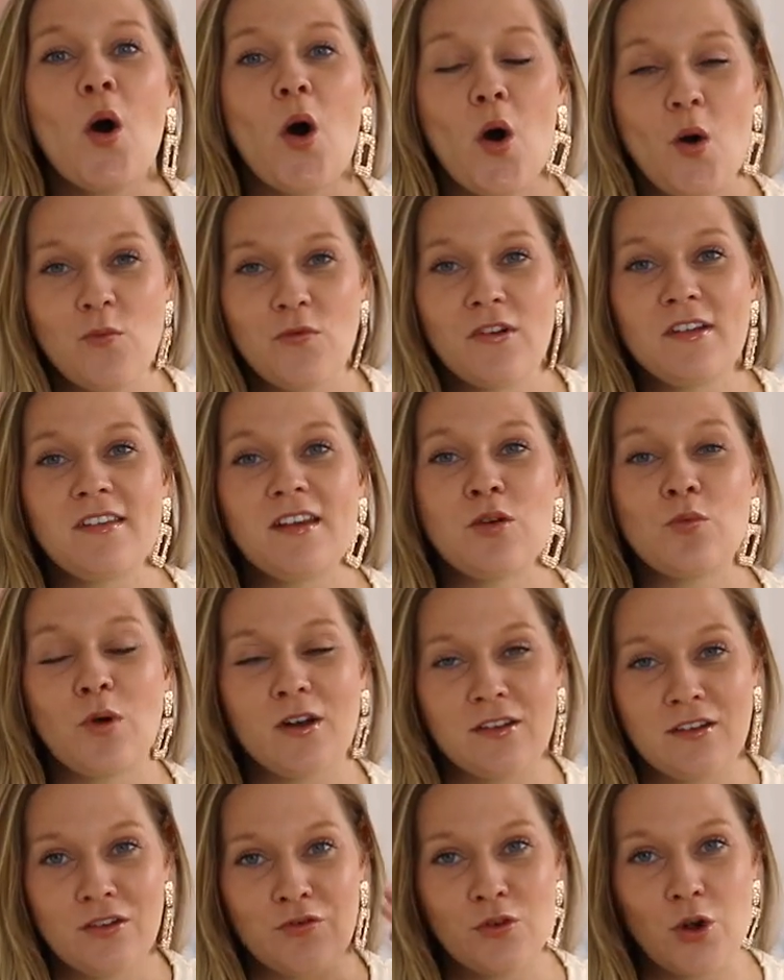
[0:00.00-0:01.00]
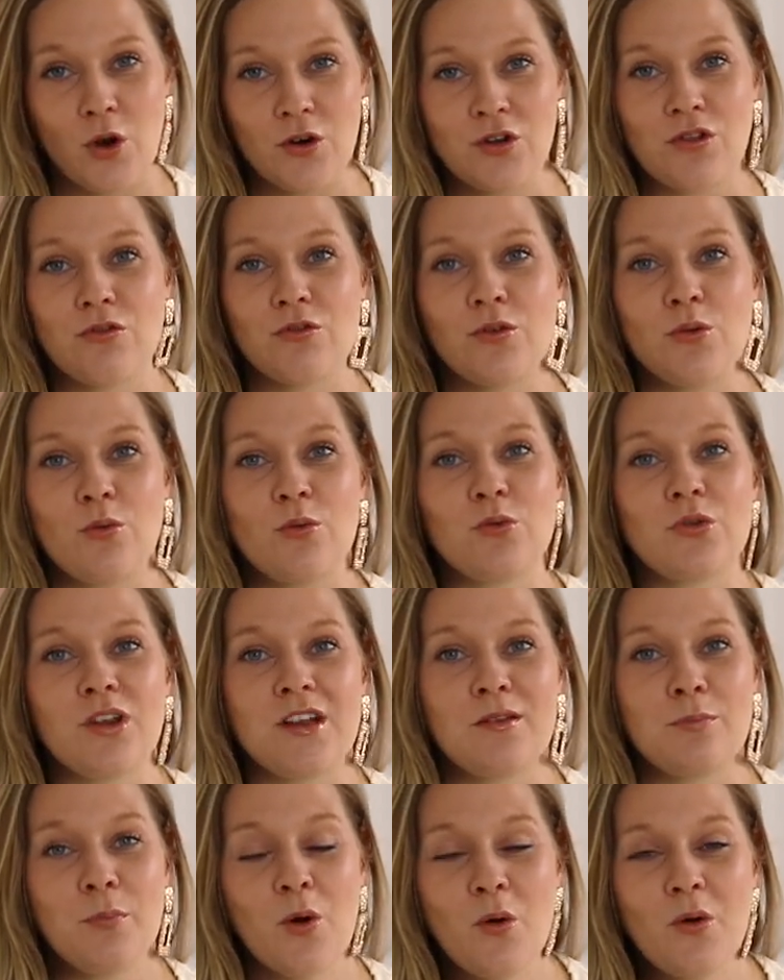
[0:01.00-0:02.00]
Obviously, once you've gone through all
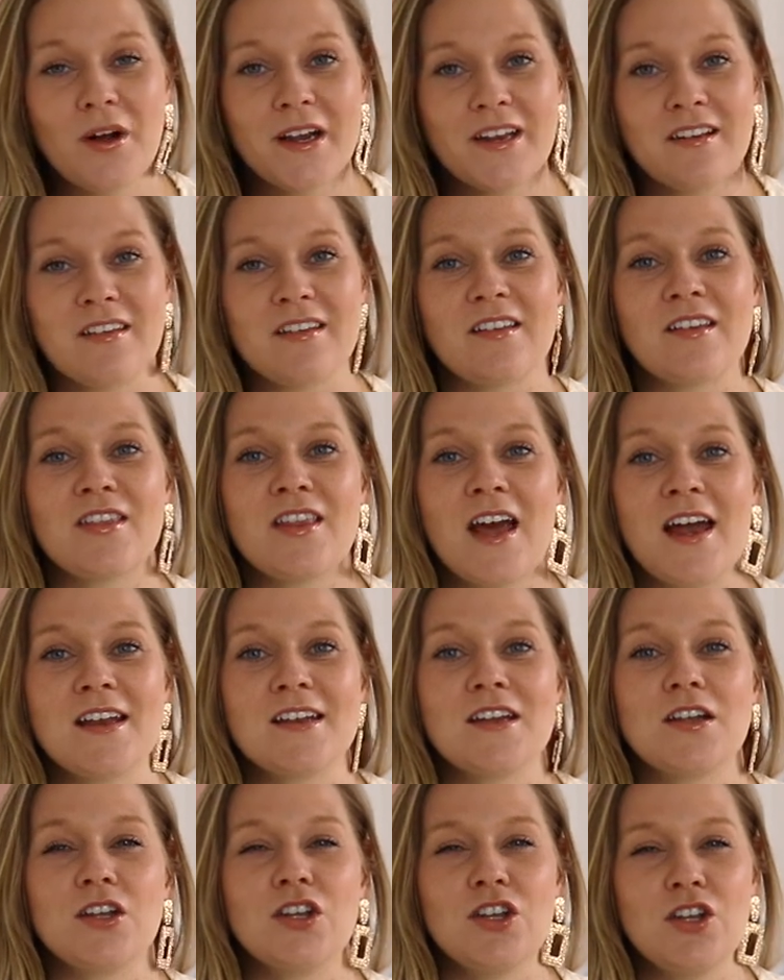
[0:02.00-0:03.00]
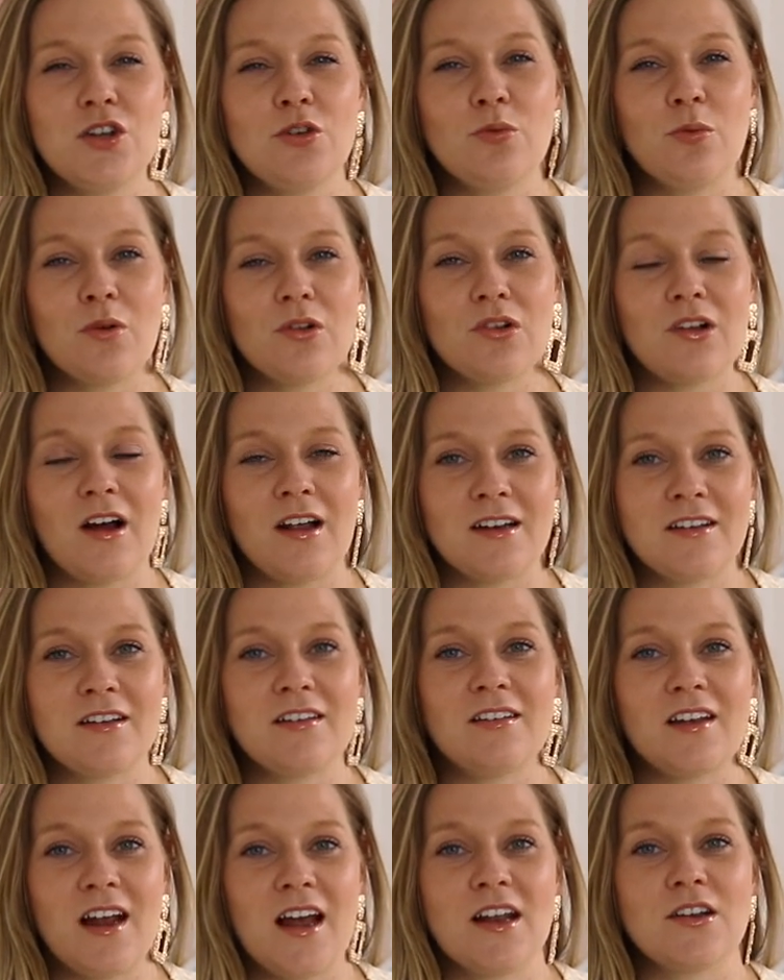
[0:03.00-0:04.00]
these points, then you will
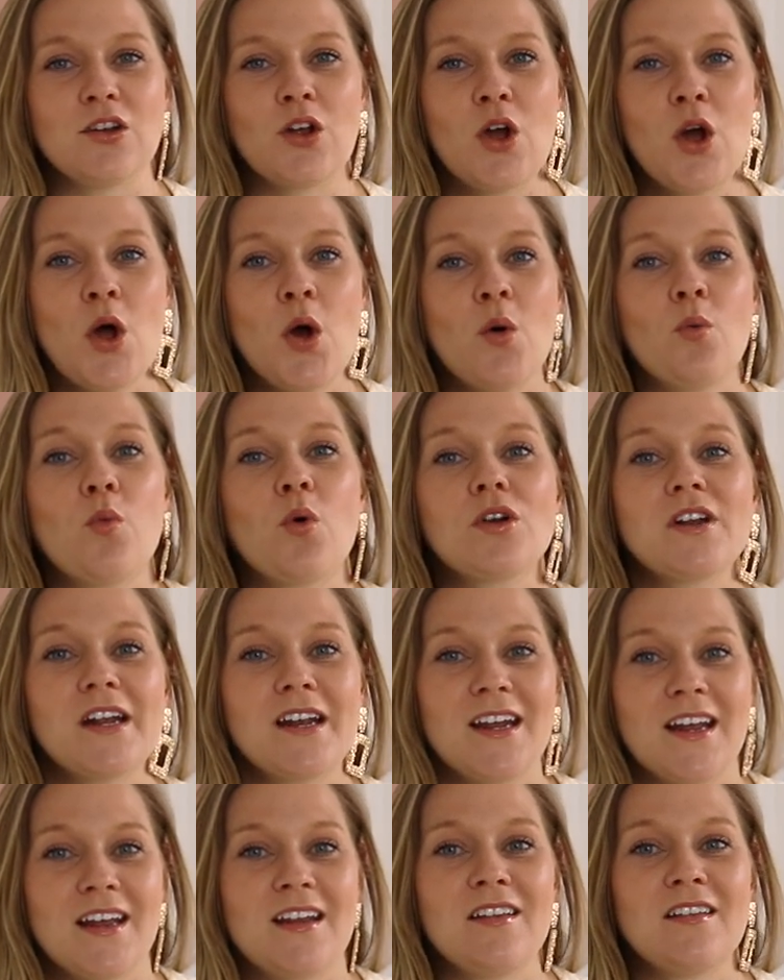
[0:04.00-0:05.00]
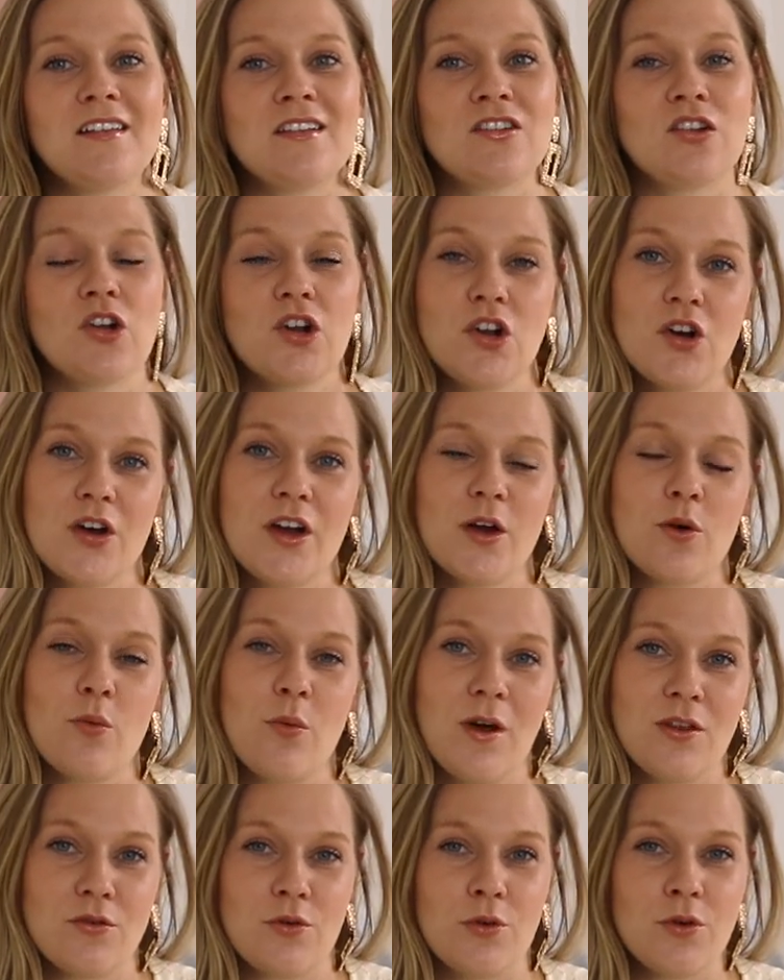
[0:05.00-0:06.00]
understand what it is to look at
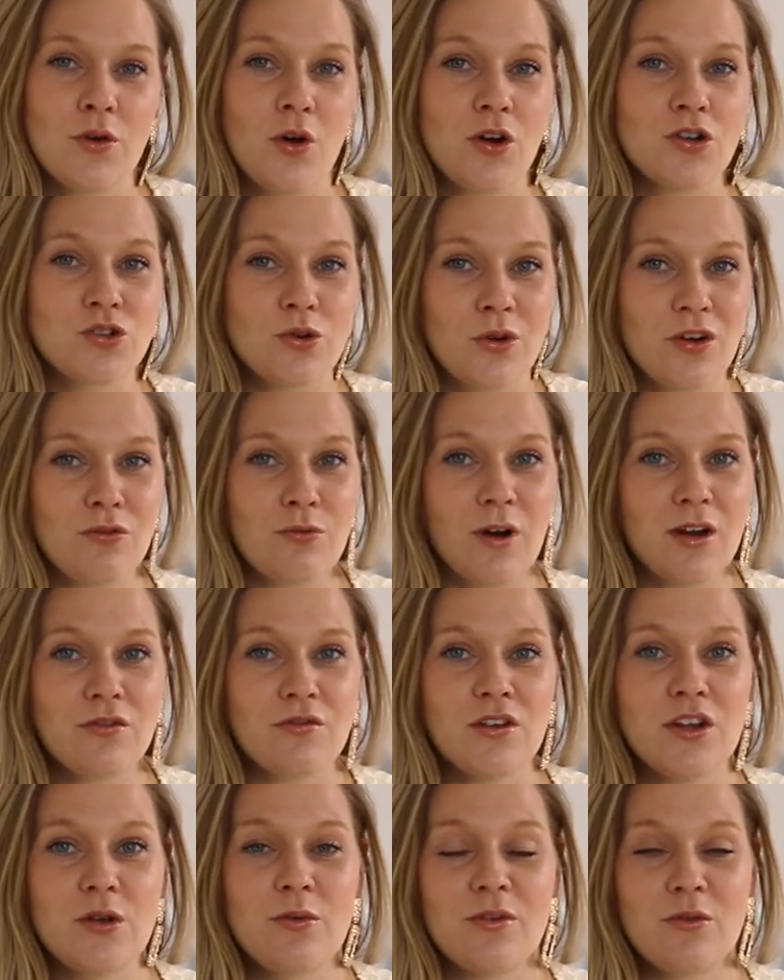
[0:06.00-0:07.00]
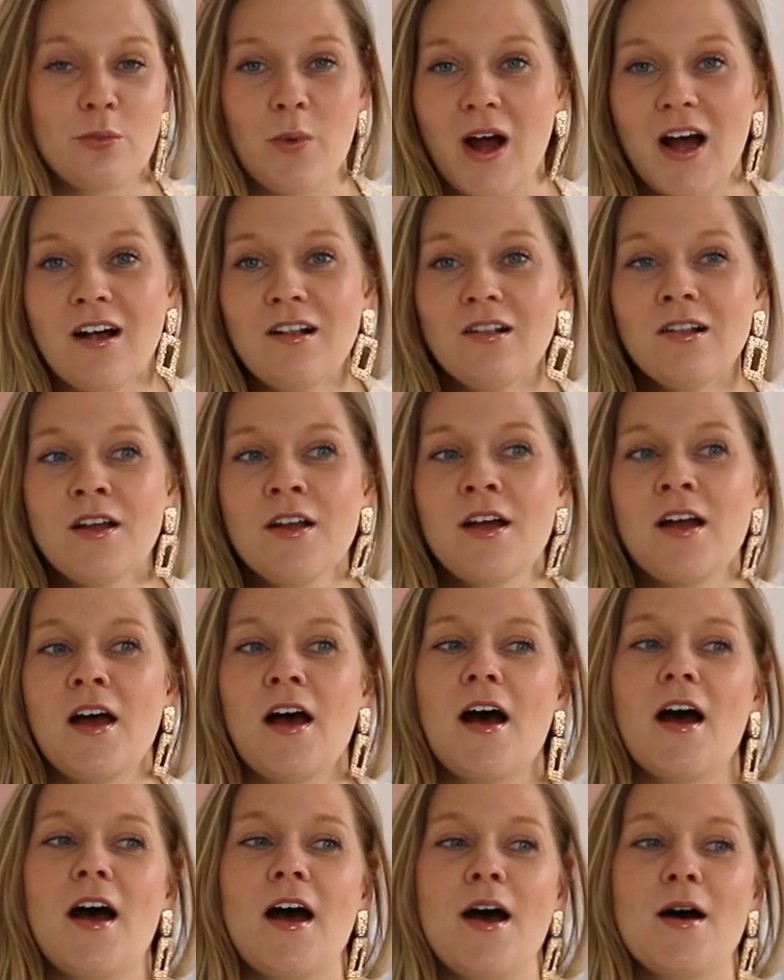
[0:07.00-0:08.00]
whether or not a dog is right for you as well.
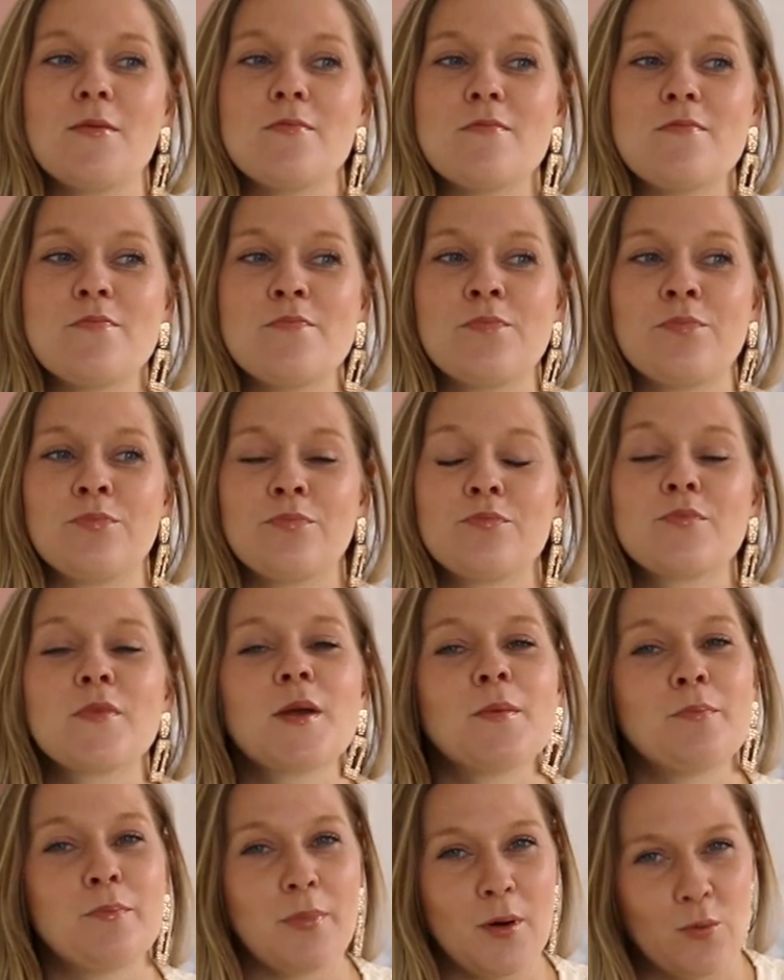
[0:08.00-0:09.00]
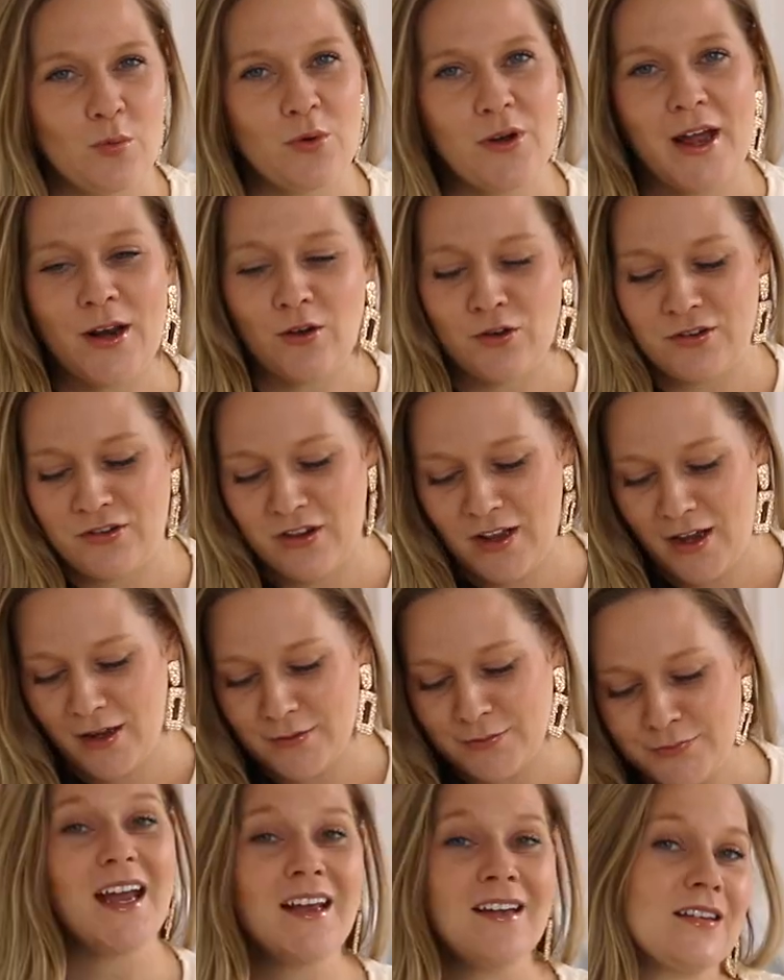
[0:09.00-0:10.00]
But we'll get on to
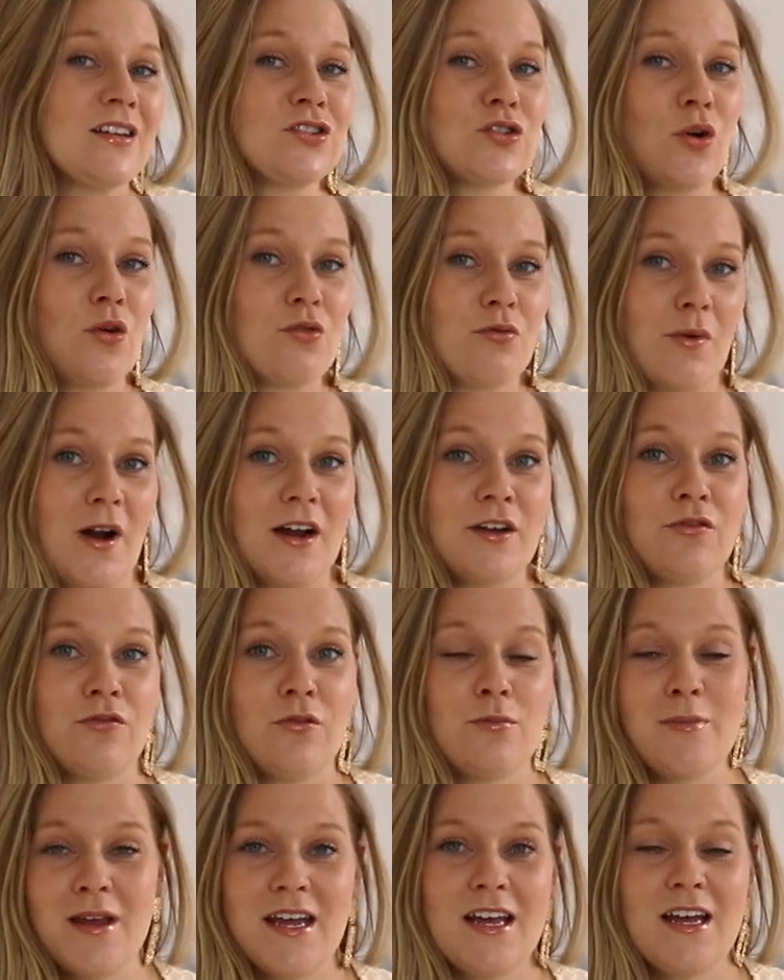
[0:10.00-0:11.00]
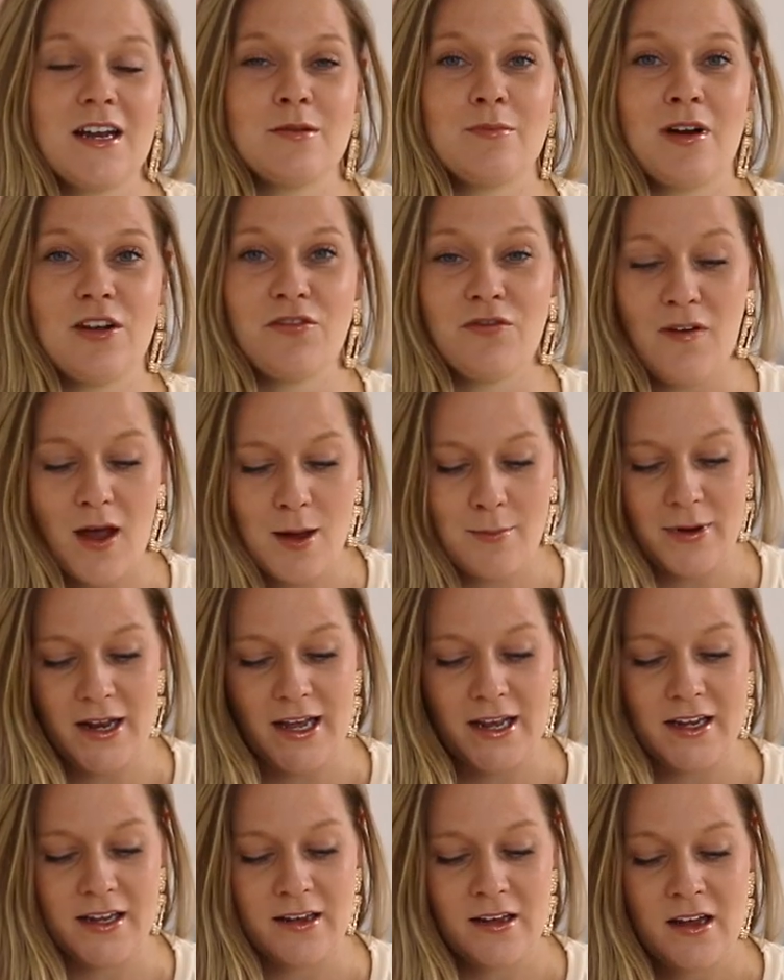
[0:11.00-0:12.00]
that. Is a dog right for me and my
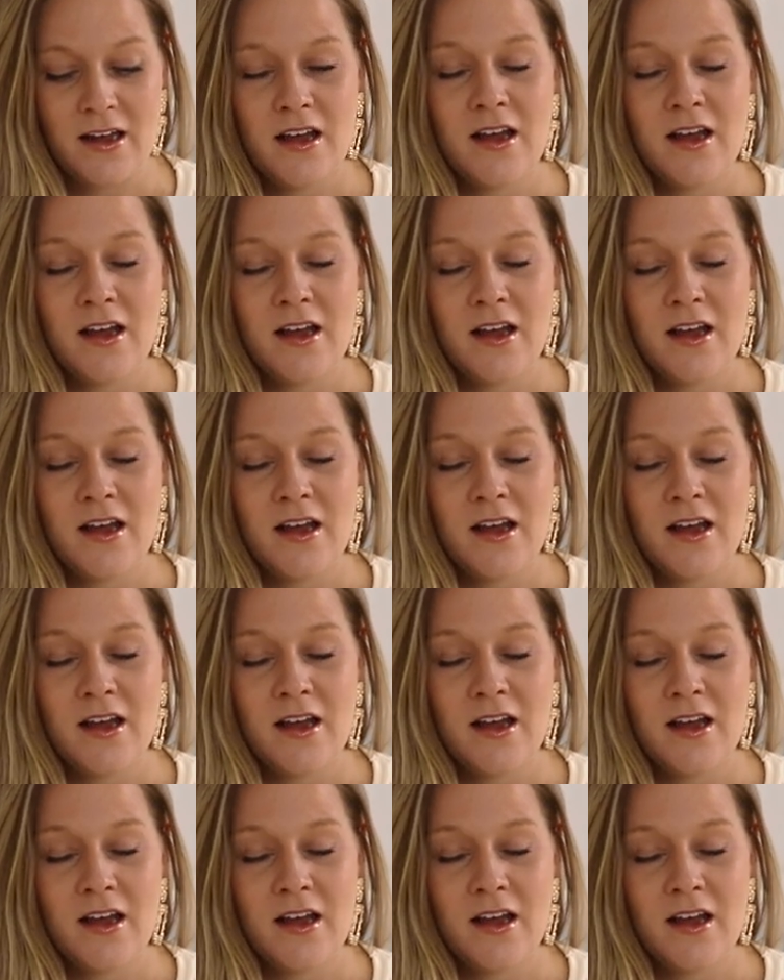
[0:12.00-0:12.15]
family?